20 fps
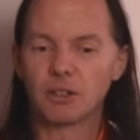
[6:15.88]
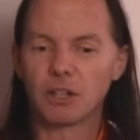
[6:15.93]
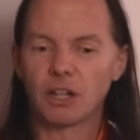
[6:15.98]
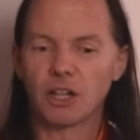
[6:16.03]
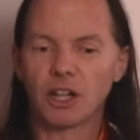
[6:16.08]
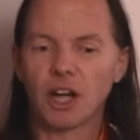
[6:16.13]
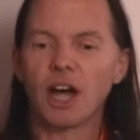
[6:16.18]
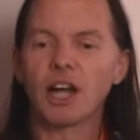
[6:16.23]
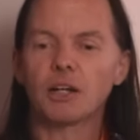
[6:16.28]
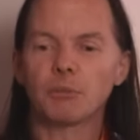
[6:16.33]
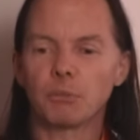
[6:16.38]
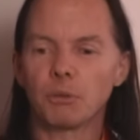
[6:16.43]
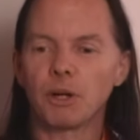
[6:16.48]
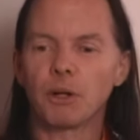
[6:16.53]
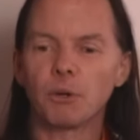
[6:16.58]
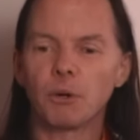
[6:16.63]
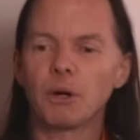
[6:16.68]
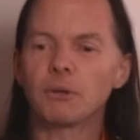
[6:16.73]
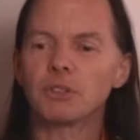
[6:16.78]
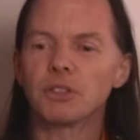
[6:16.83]
Garb,
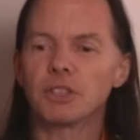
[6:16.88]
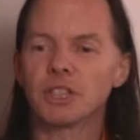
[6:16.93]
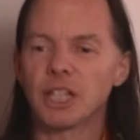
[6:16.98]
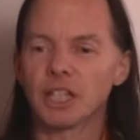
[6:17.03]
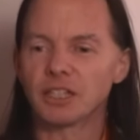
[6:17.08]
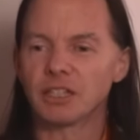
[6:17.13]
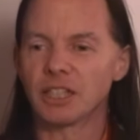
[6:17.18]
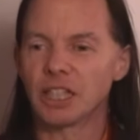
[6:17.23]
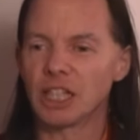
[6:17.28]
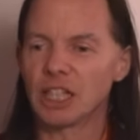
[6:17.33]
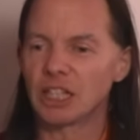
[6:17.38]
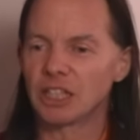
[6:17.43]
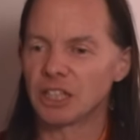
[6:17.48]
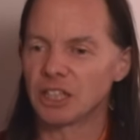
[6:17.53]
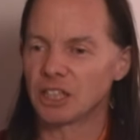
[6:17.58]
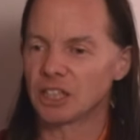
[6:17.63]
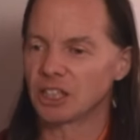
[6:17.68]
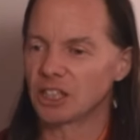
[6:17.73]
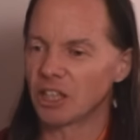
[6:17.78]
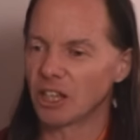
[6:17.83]
what, what would you guess the
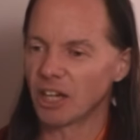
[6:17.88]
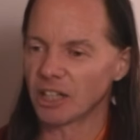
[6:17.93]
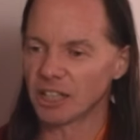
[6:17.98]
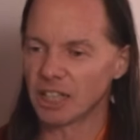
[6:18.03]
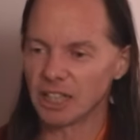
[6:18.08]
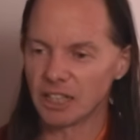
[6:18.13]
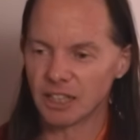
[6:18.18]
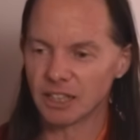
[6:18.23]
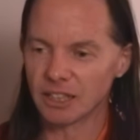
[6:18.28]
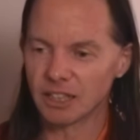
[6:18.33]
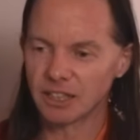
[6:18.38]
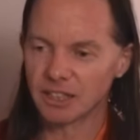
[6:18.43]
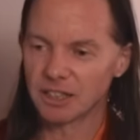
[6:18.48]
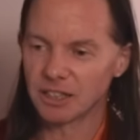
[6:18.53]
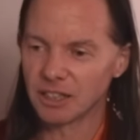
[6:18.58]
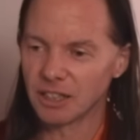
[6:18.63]
English cognate is?